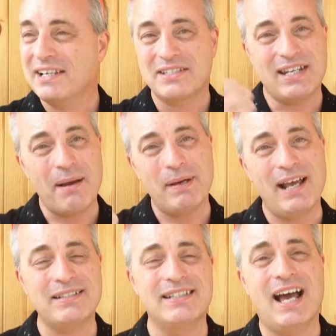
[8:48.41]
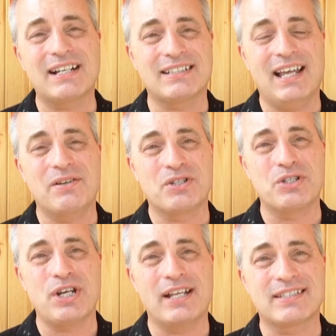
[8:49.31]
stop on out to Doc's Lounge
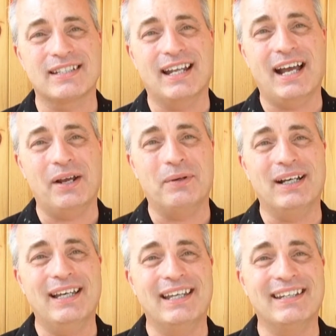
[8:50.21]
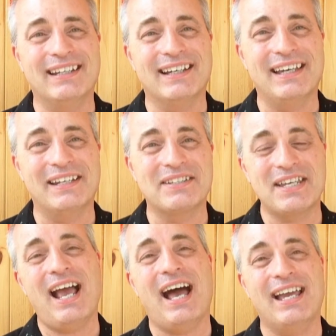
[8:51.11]
in Johnston, Iowa, and
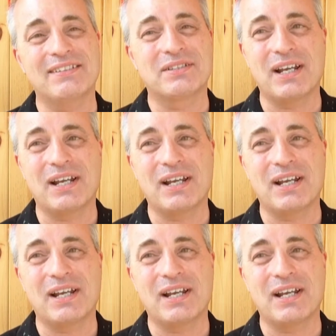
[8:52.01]
say hi.